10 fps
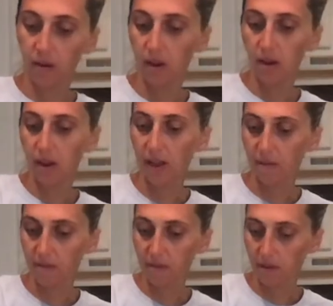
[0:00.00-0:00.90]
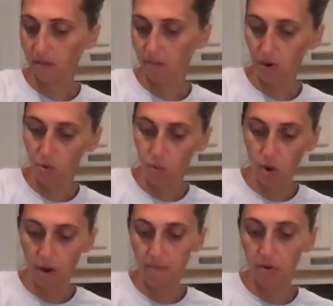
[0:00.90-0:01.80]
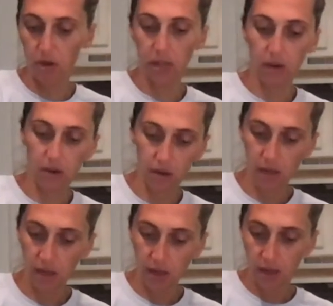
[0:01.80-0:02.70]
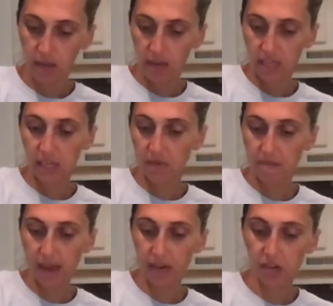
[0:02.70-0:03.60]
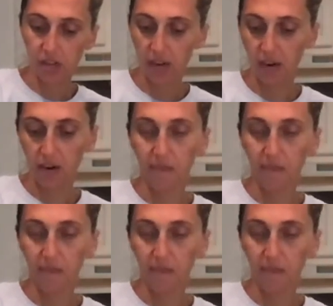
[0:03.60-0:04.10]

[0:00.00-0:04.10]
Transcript: Okay, I'm going to do one more little smash there.